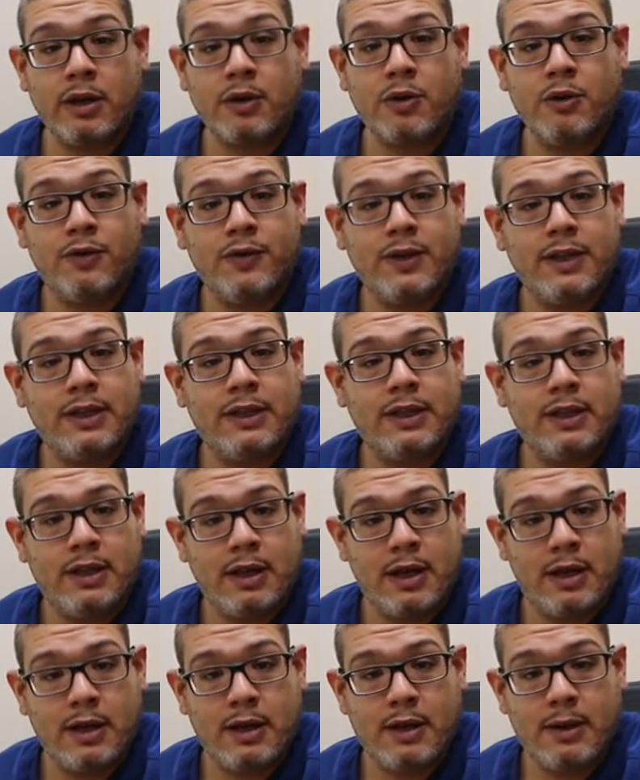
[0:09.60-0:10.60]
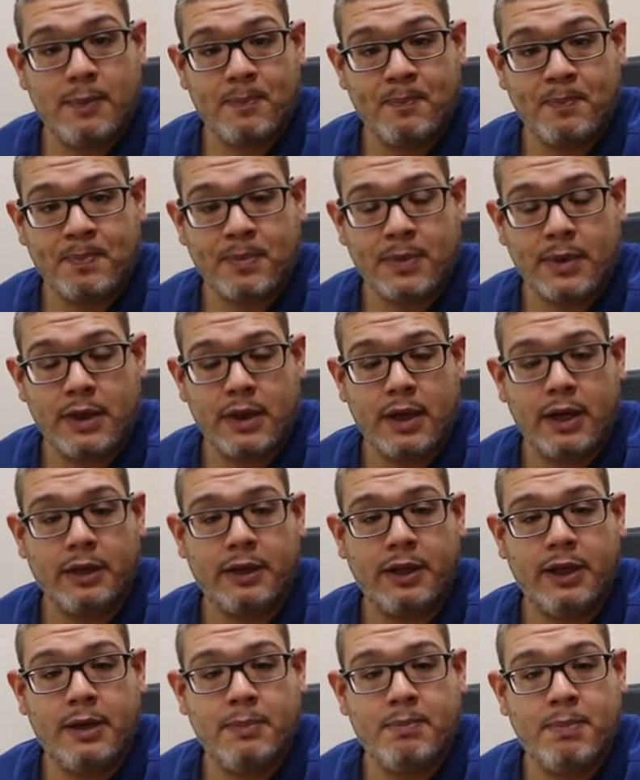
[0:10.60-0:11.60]
a
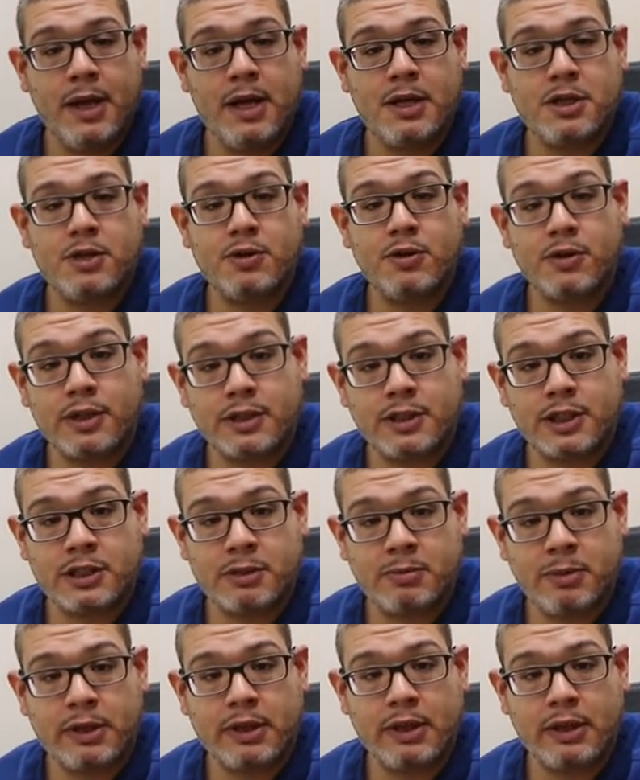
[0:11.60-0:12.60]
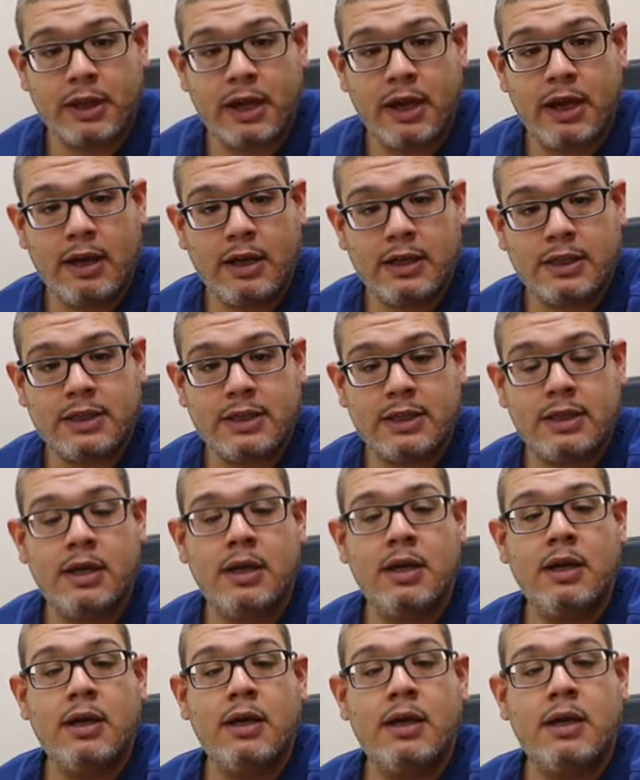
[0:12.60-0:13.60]
COVID-19 patient or a suspected case
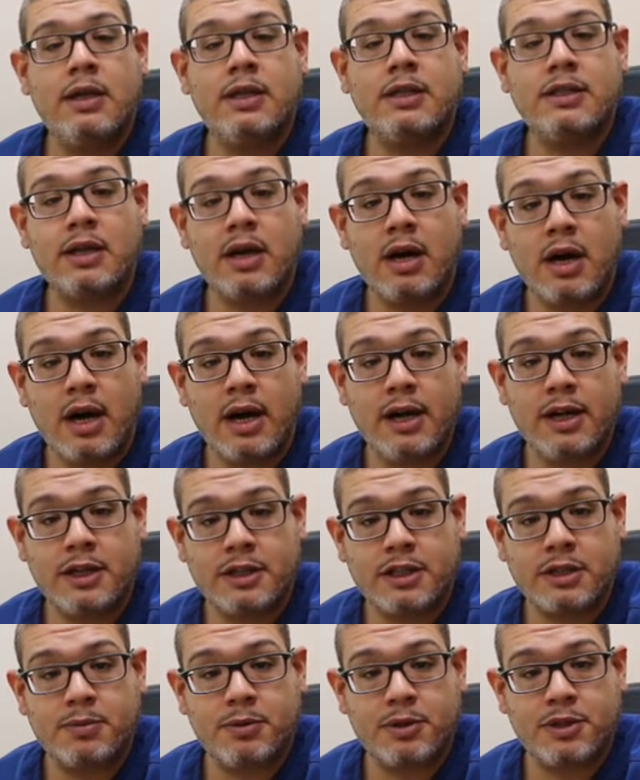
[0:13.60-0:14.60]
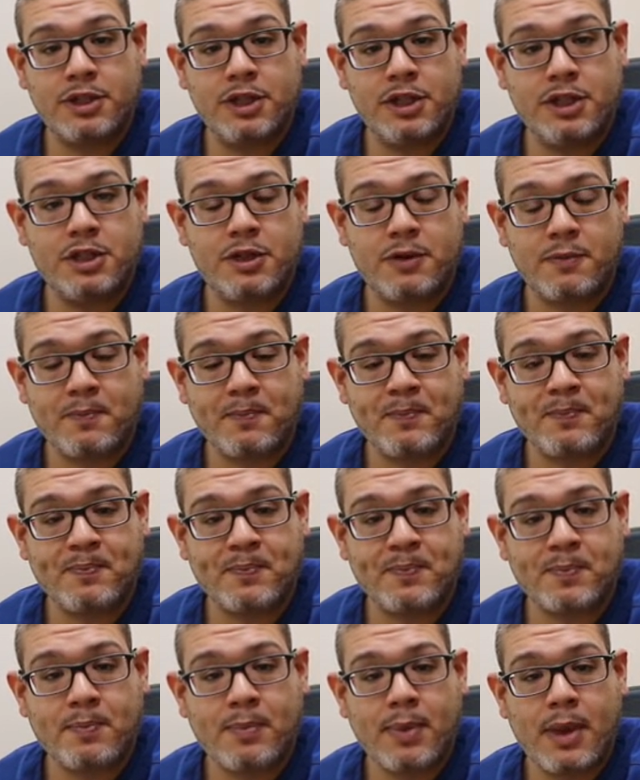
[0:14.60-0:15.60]
is a high-risk procedure.
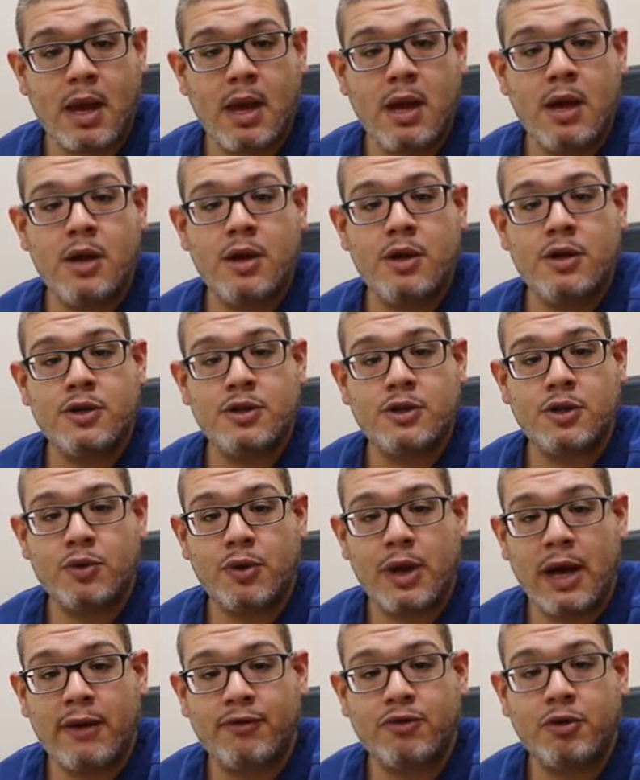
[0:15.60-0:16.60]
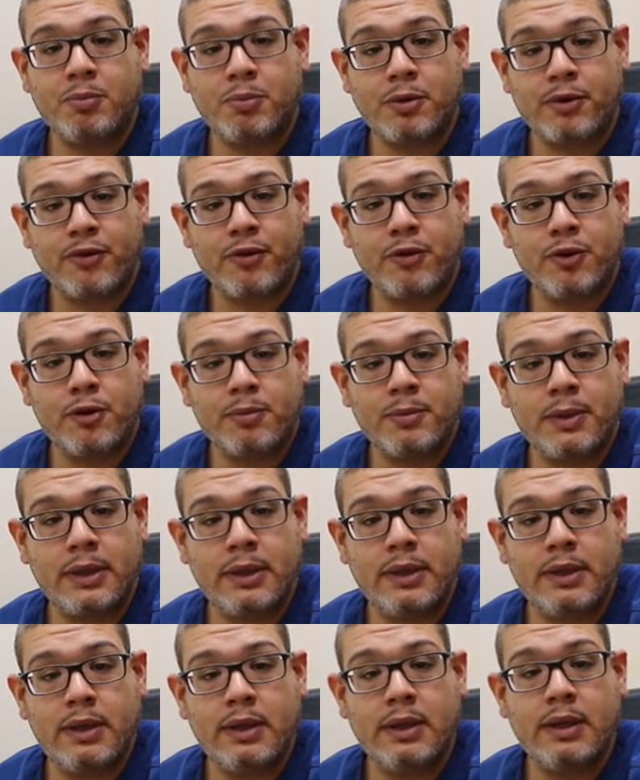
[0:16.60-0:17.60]
So we have to perform
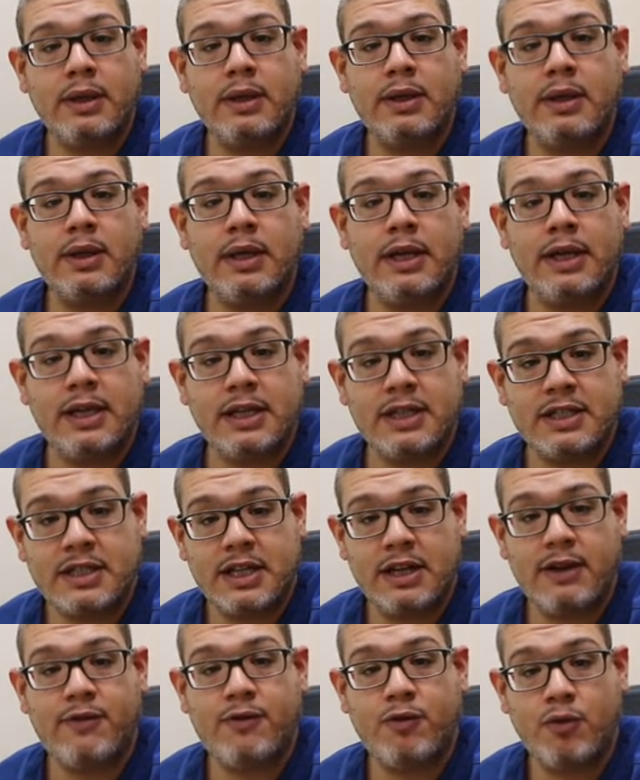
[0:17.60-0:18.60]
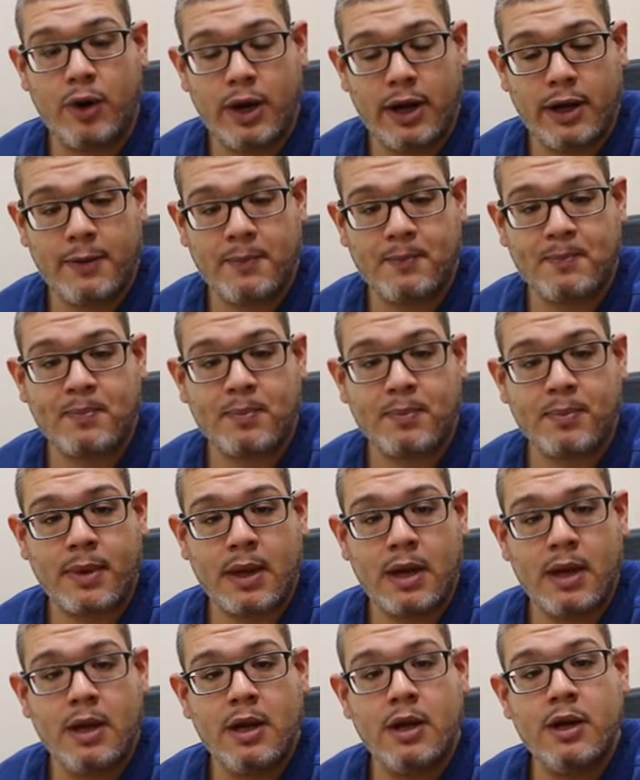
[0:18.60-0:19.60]
it in a safe way.
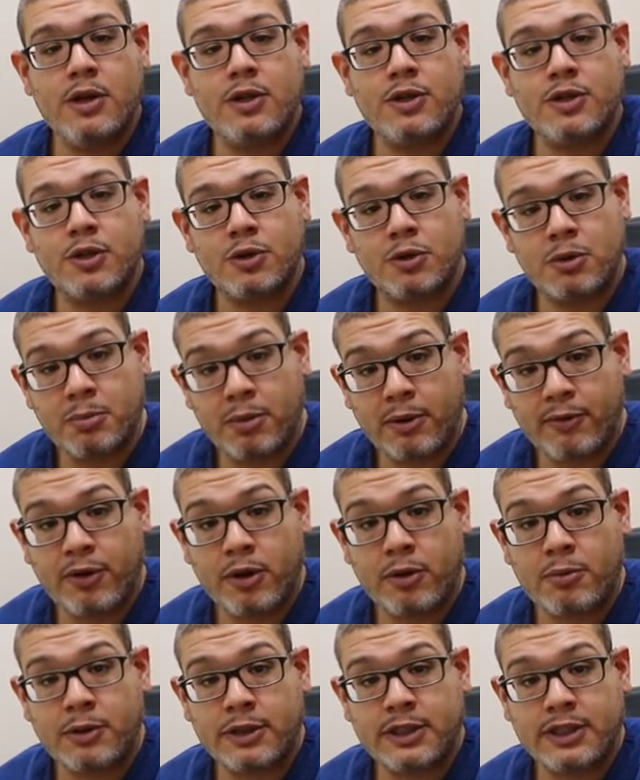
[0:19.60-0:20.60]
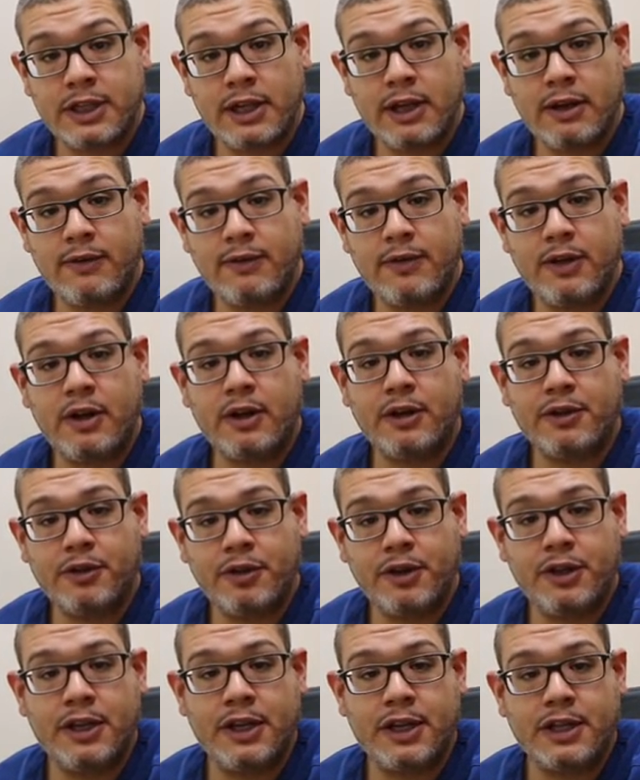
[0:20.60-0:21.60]
So to perform it safe, there are
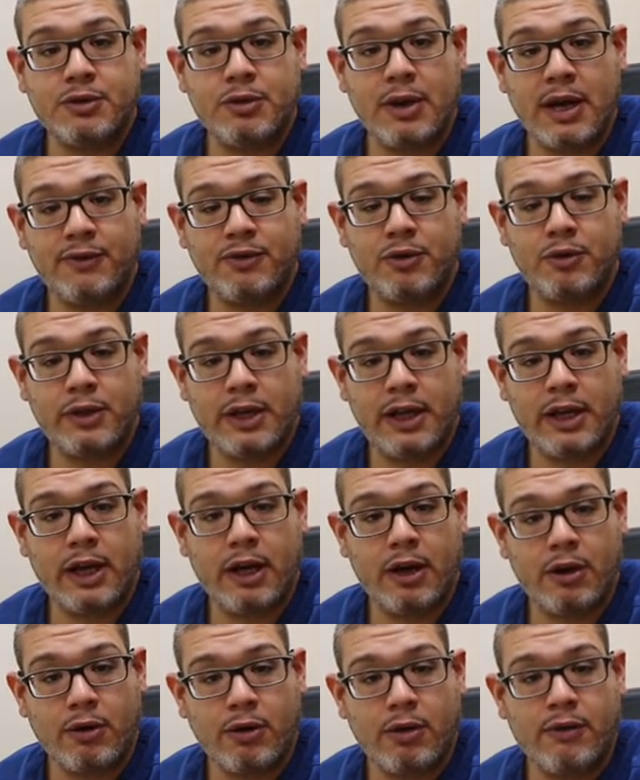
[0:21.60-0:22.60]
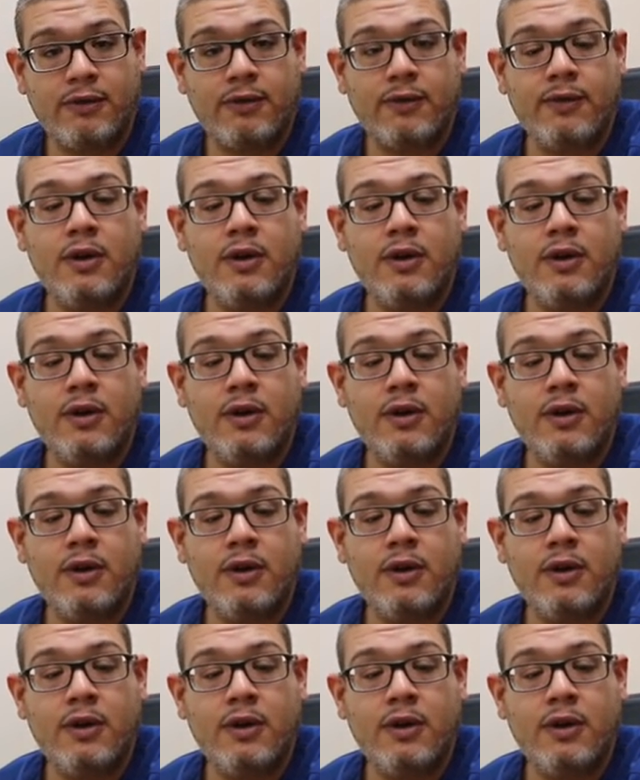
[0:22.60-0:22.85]
three things we have to take care of.